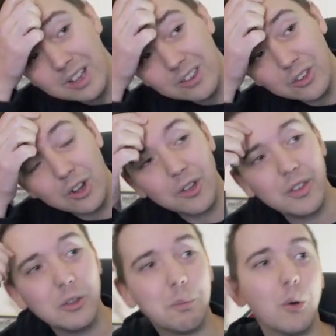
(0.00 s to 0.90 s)
there's a lot of
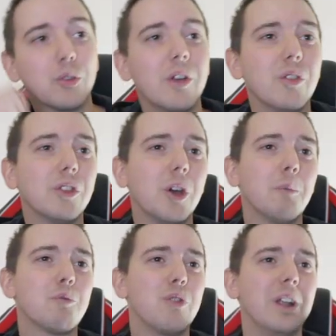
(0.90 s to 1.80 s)
these balls over the
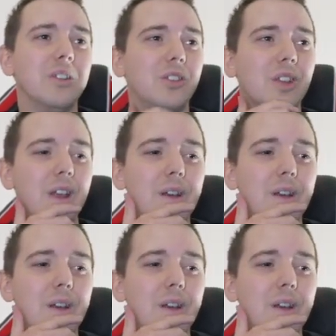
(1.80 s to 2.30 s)
top. Grant,